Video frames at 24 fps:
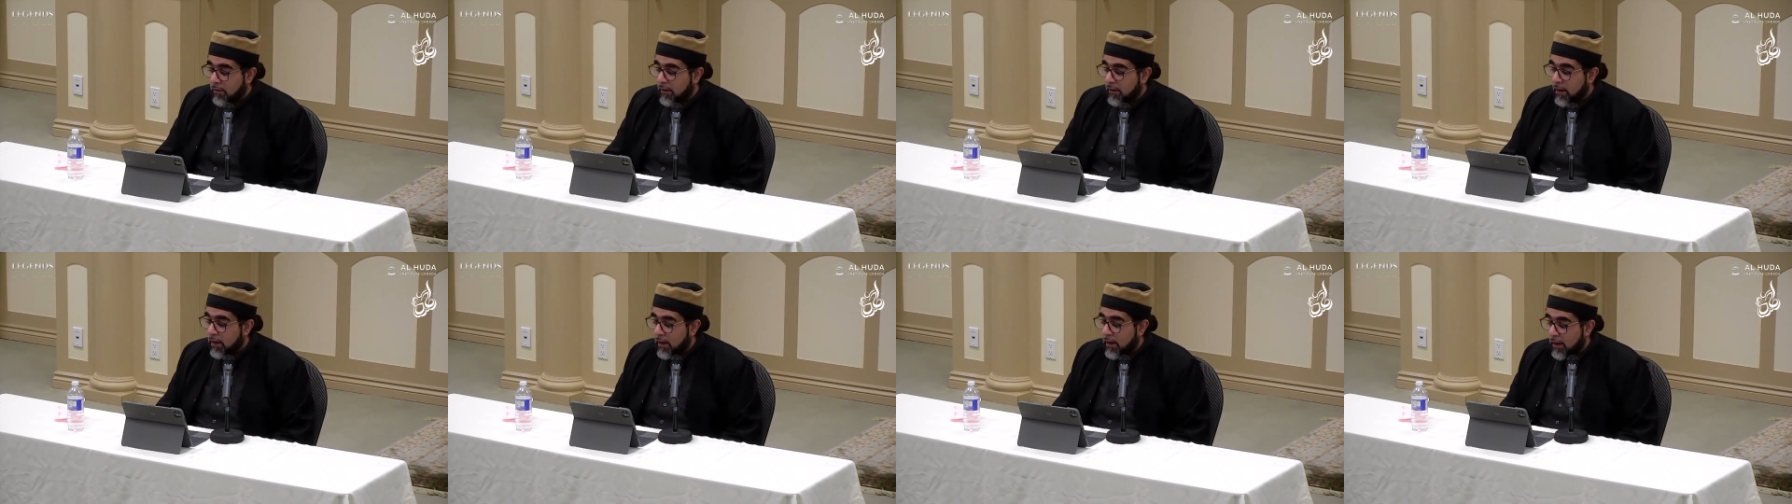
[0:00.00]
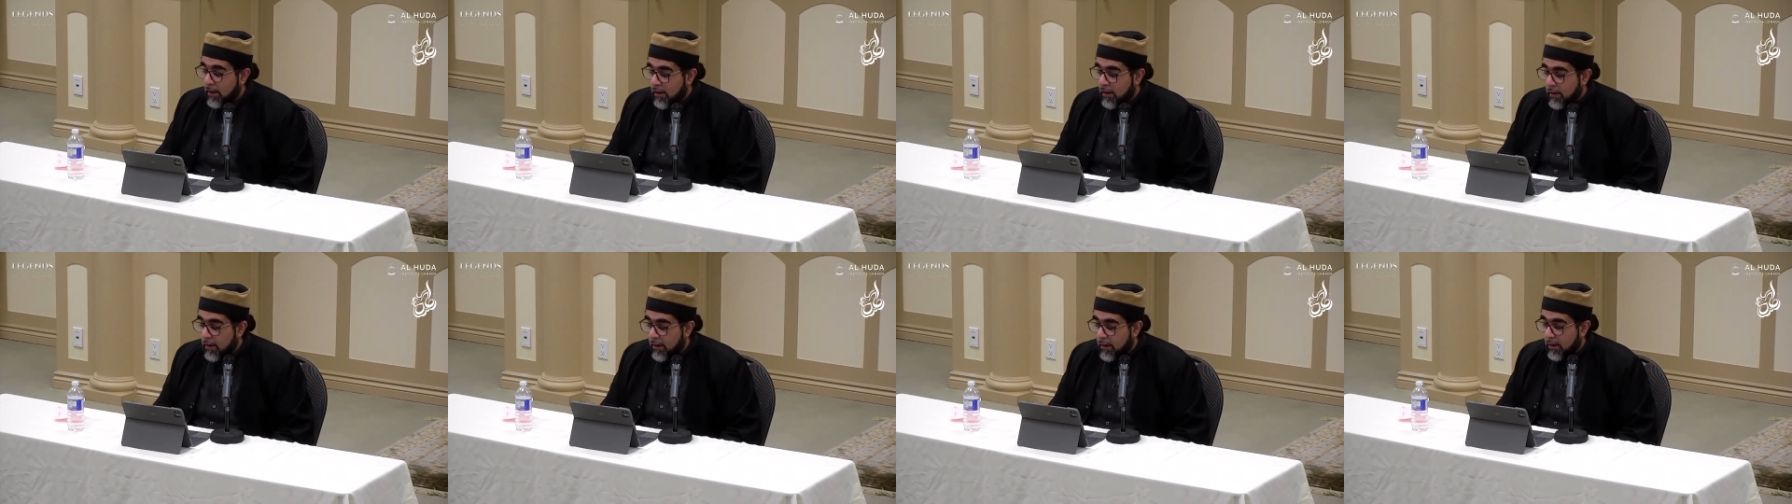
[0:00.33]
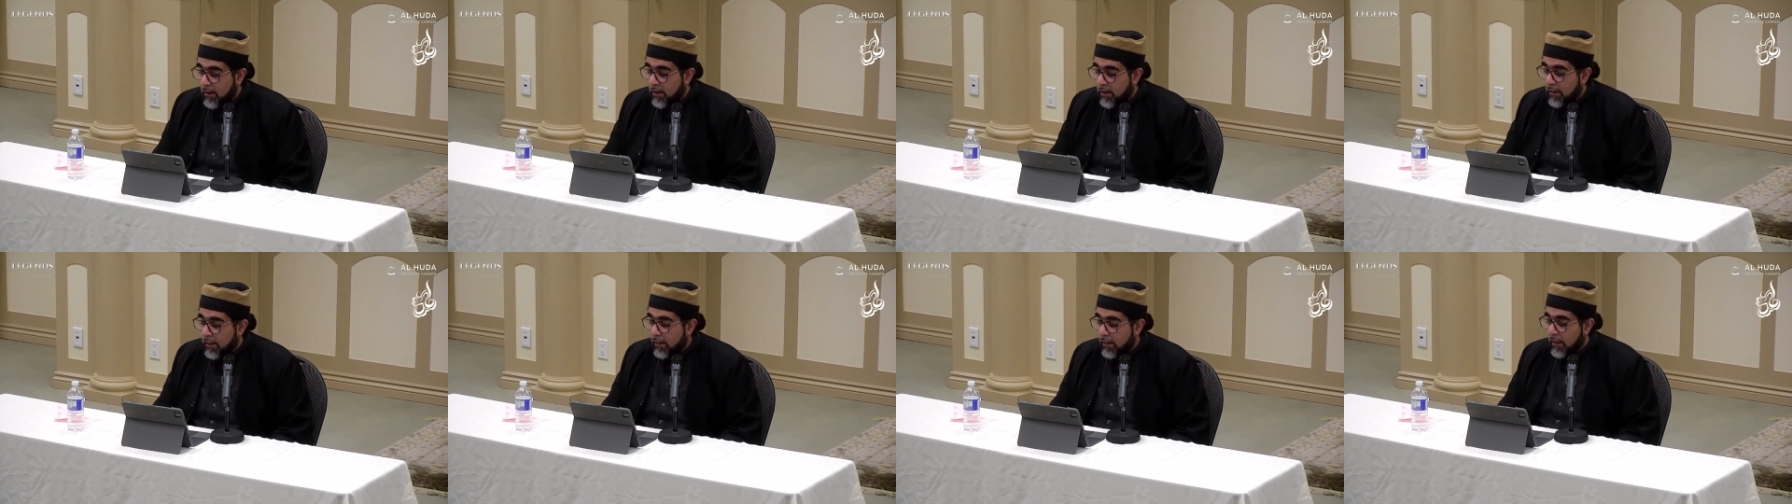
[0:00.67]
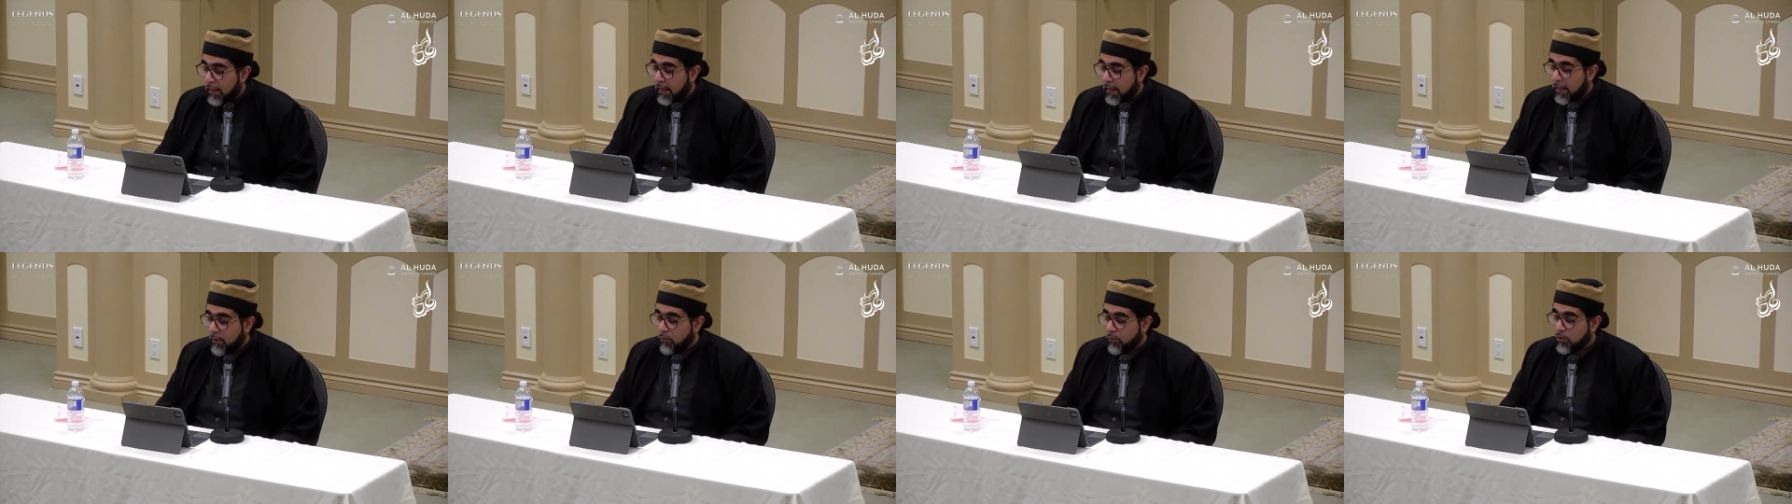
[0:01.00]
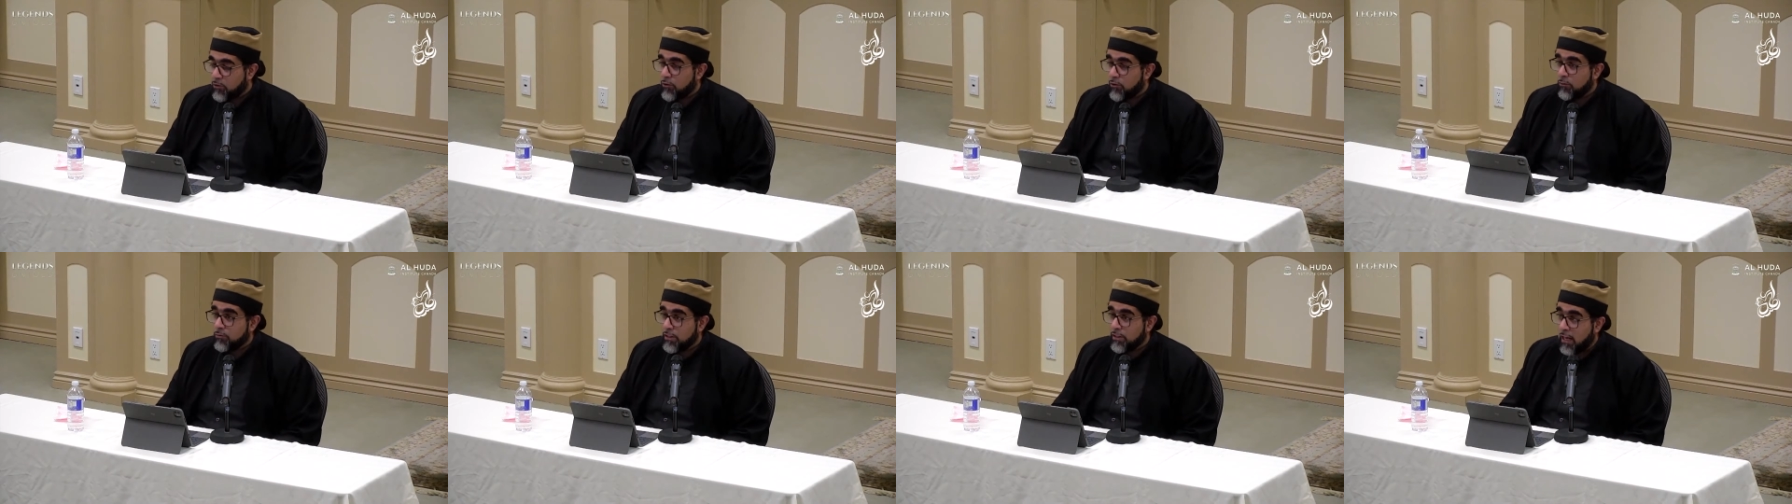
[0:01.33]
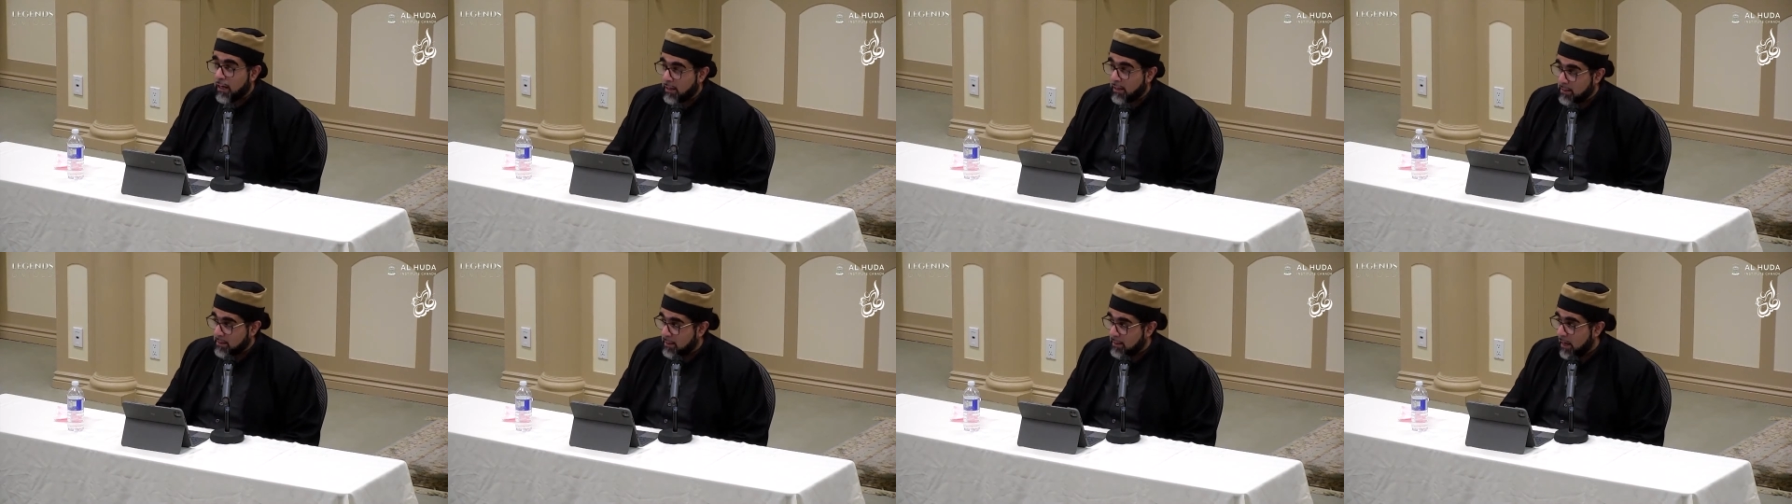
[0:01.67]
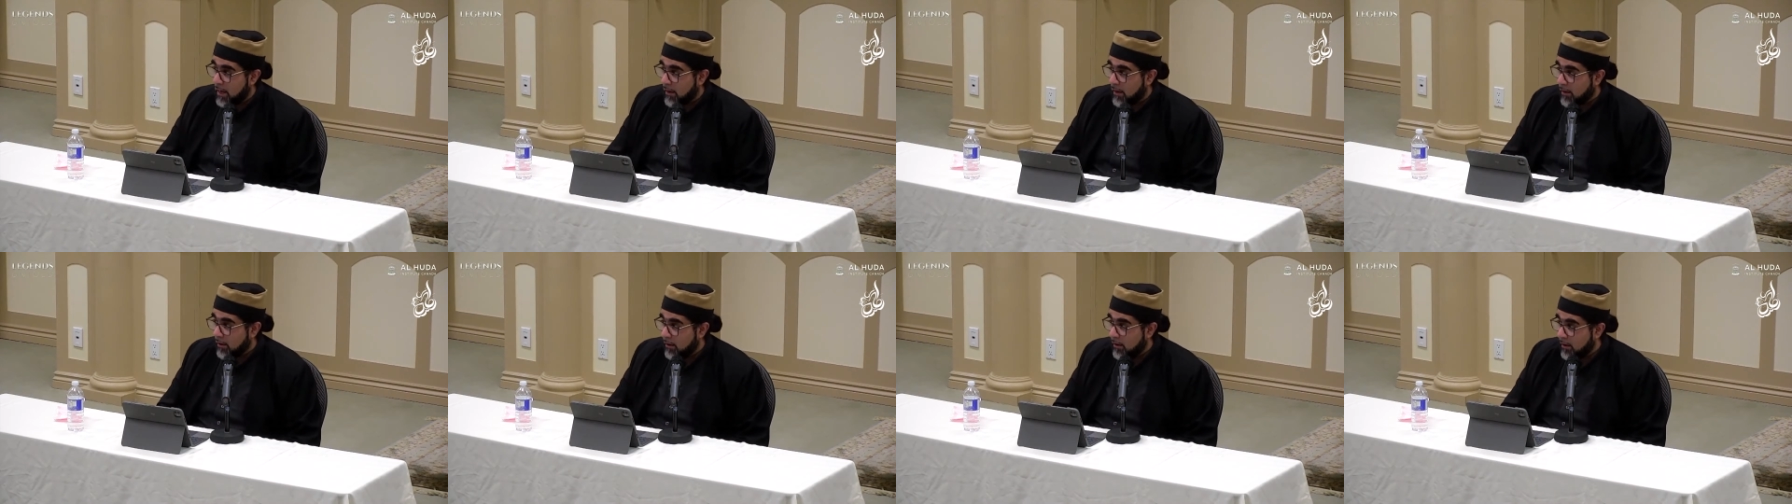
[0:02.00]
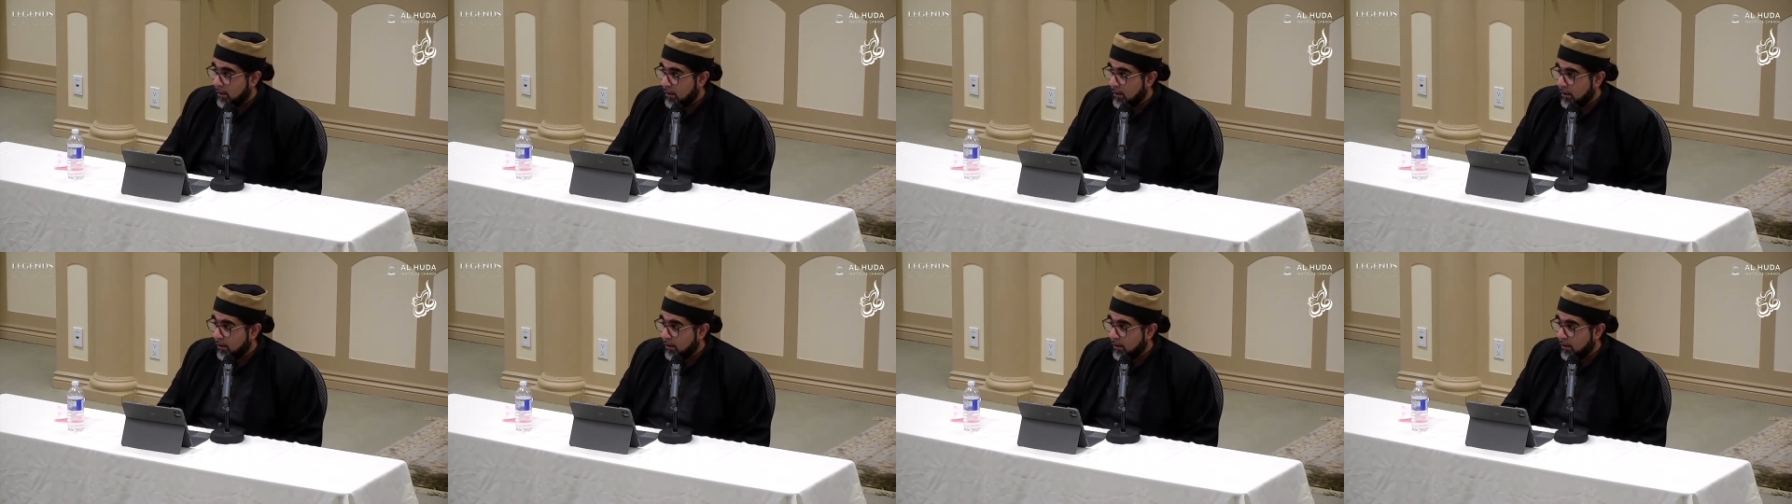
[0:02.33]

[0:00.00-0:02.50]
uh, he was from Dagestan